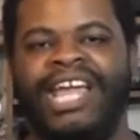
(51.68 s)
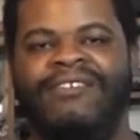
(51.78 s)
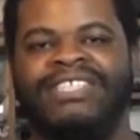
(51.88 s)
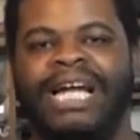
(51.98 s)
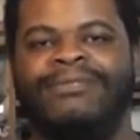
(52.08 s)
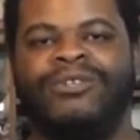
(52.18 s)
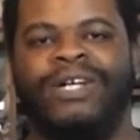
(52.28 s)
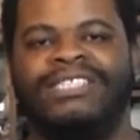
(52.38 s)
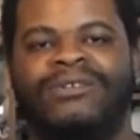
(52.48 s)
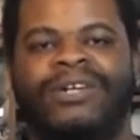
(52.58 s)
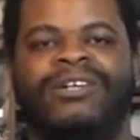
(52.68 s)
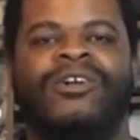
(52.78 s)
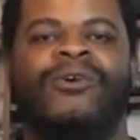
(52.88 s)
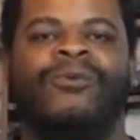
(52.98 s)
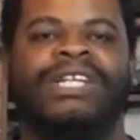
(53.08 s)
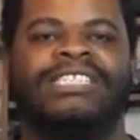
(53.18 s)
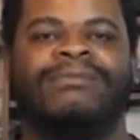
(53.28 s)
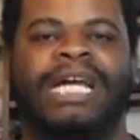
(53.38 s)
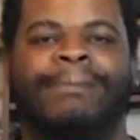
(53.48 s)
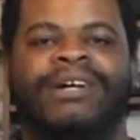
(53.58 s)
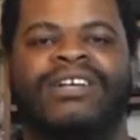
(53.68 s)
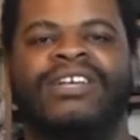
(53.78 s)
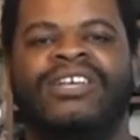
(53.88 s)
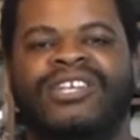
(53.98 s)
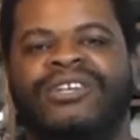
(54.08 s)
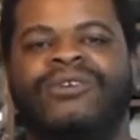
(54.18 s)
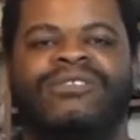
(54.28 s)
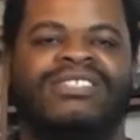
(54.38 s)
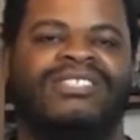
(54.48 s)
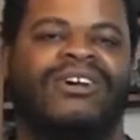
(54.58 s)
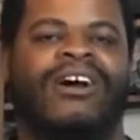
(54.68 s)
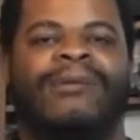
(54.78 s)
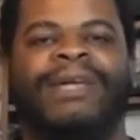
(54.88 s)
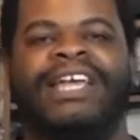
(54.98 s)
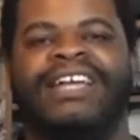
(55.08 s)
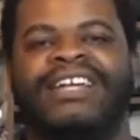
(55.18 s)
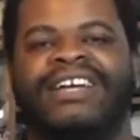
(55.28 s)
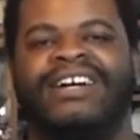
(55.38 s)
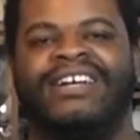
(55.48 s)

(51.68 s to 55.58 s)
Every time Toy Story released some type of cute, charming,